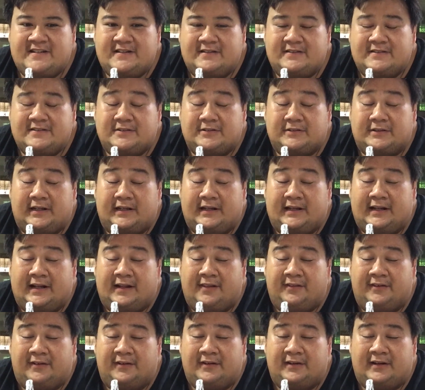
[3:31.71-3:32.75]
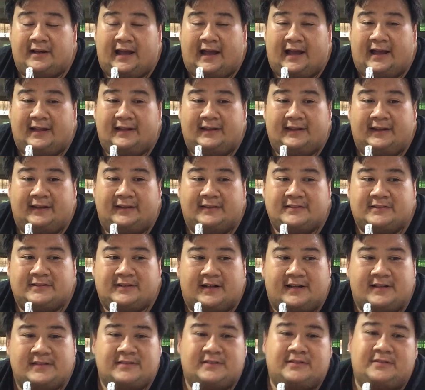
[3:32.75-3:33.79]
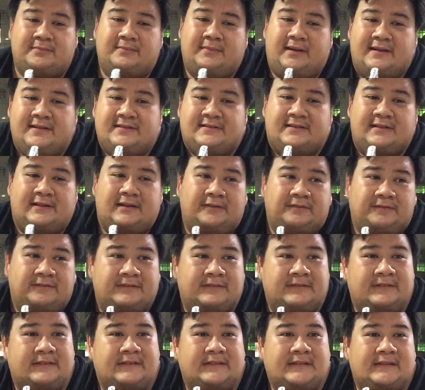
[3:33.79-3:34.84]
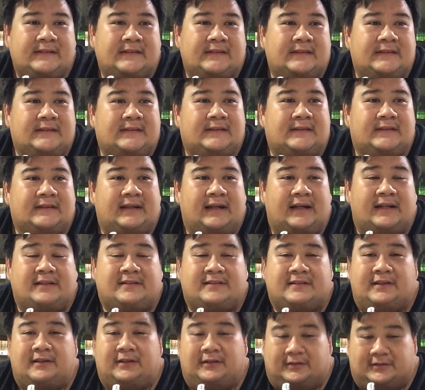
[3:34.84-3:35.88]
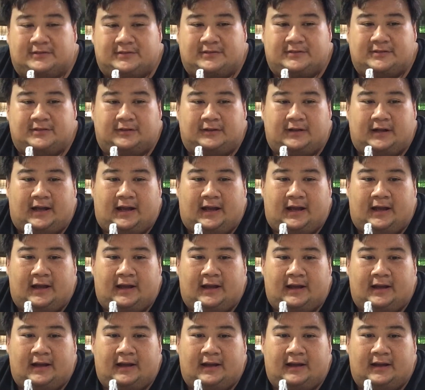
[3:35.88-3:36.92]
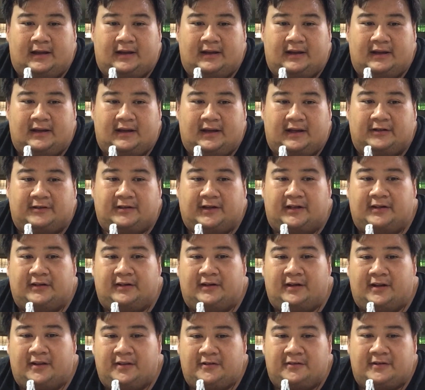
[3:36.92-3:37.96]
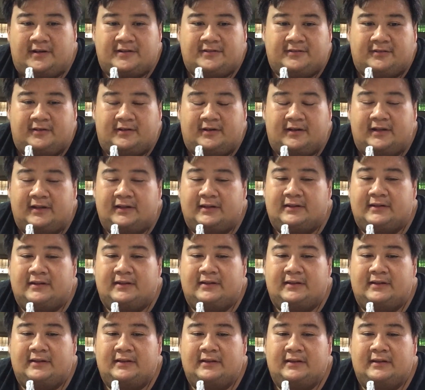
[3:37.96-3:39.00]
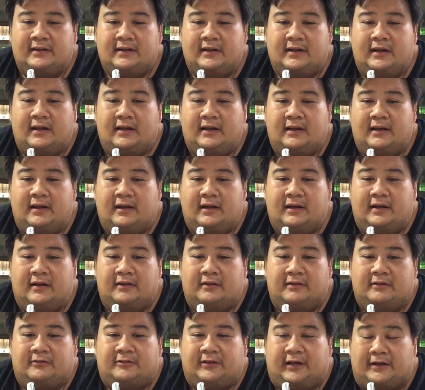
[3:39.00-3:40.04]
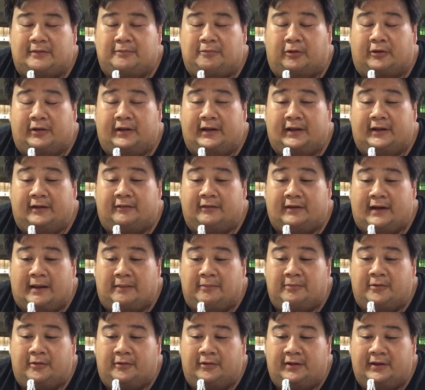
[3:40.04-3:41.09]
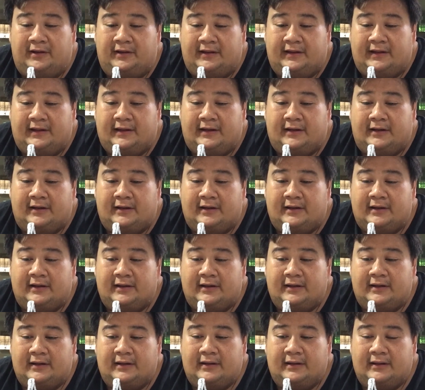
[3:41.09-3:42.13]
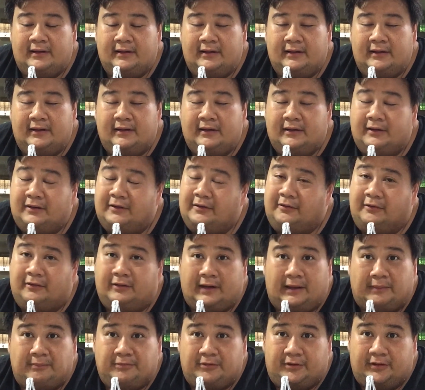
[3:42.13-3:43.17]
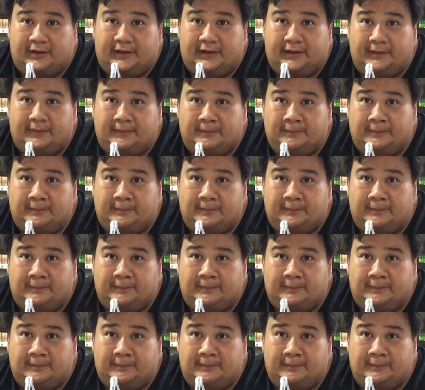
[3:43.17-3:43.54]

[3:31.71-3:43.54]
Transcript: So another adding stress to myself. It's closed. So I tried another restaurant. Tried booking a Grab going there. No Grab today.